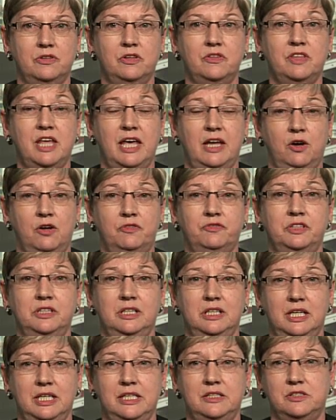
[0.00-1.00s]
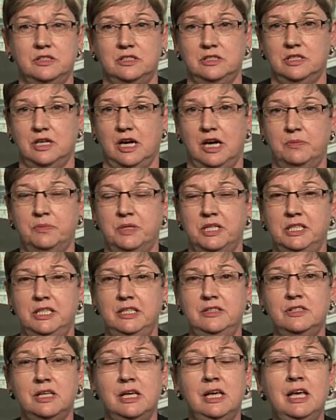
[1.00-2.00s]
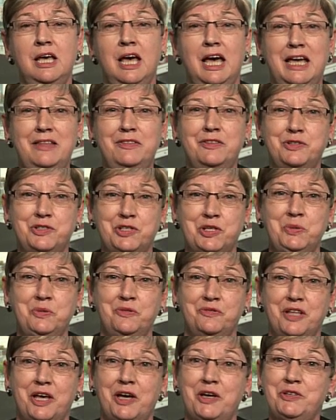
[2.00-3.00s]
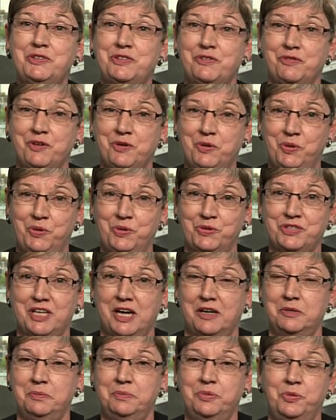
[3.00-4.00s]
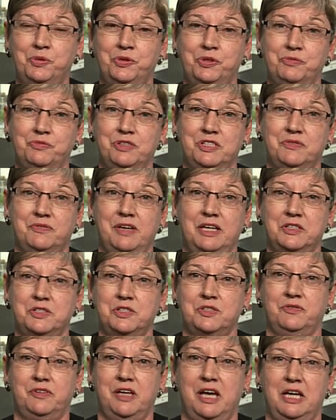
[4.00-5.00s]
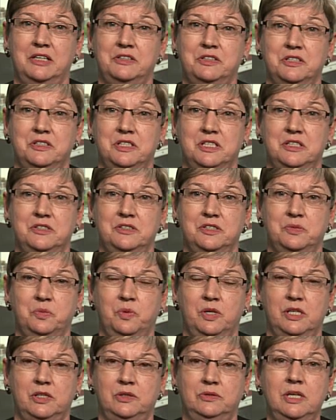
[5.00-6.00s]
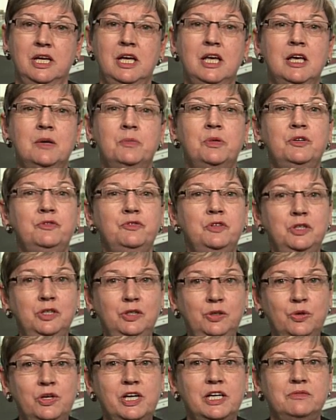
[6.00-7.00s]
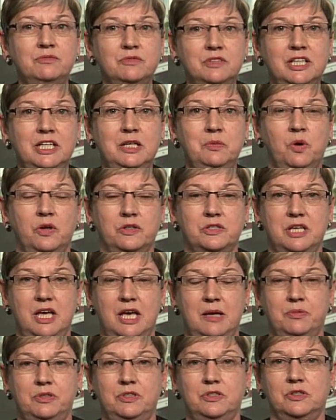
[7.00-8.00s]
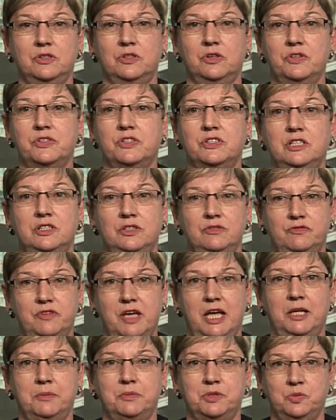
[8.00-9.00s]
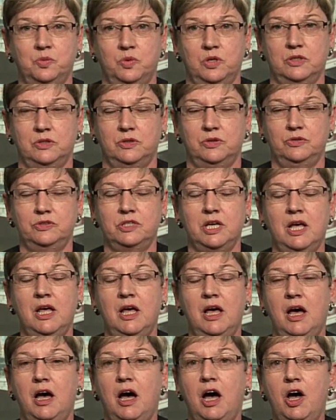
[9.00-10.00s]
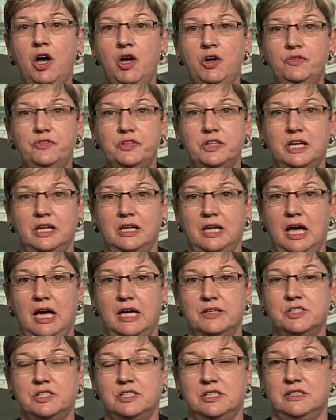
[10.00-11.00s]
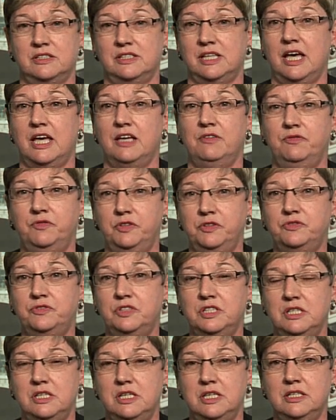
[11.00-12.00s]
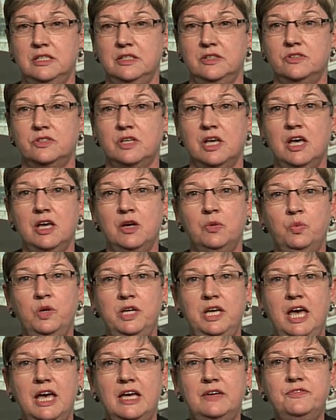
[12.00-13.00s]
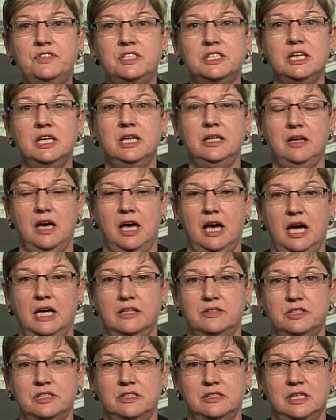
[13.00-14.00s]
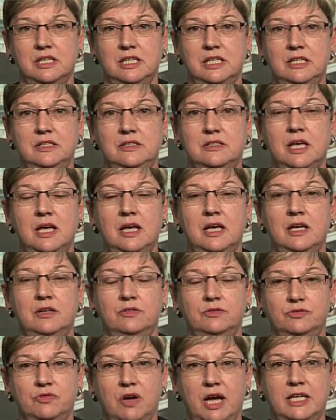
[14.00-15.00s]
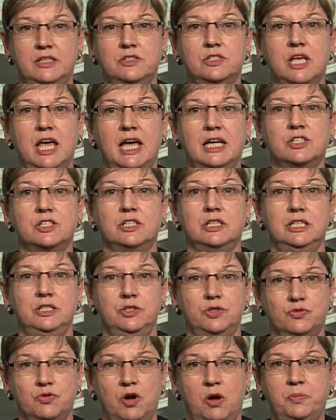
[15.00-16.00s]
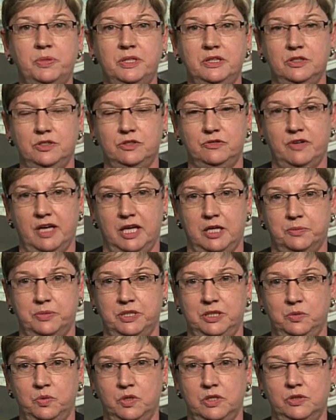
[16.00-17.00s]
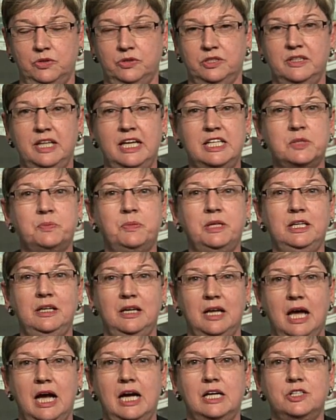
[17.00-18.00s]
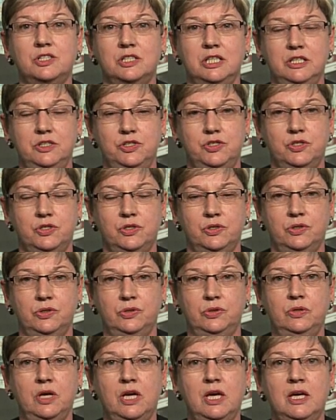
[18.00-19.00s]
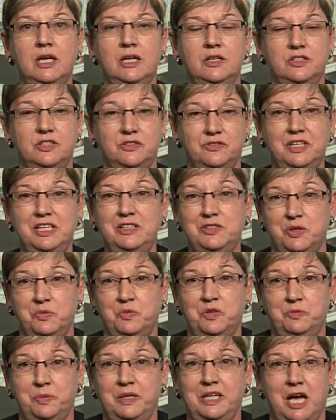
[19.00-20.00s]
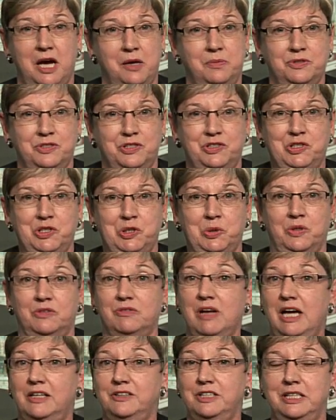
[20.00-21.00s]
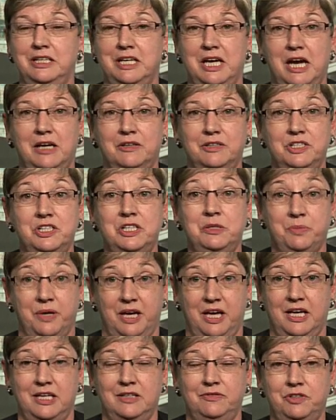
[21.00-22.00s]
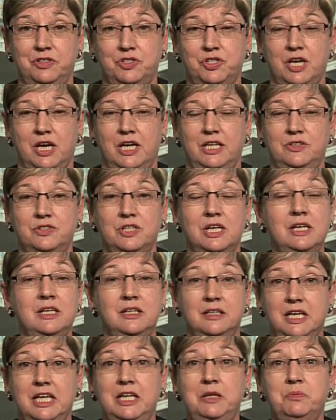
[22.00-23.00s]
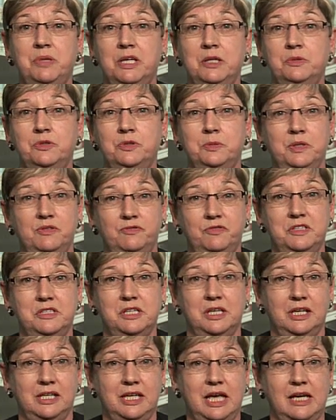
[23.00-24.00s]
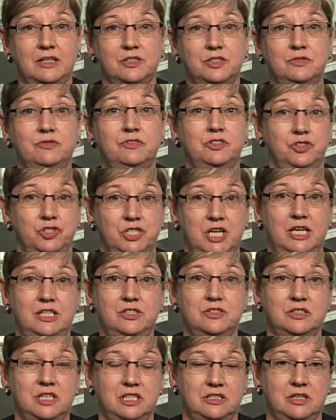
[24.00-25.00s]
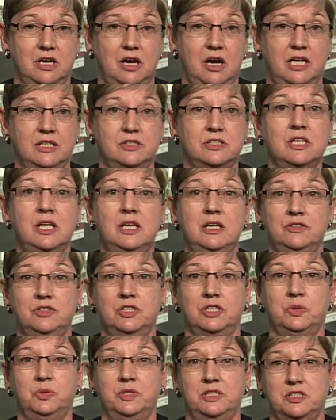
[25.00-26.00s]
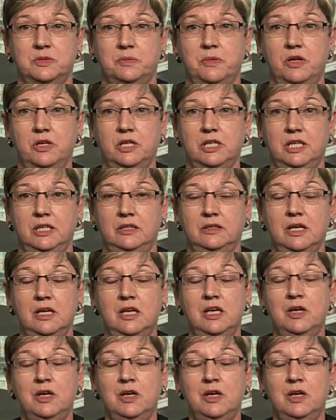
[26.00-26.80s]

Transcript: that that often leads to diabetes, and the two of those of course are important risk factors for heart disease as well. But if you look at really what's happened across the developed world over the last say 50 years, we have seen heart disease rates actually drop in the developing world, and that's been largely due to things that we've been able to do around encouraging behaviour change, getting people to be physically active, to change their diets, to quit smoking.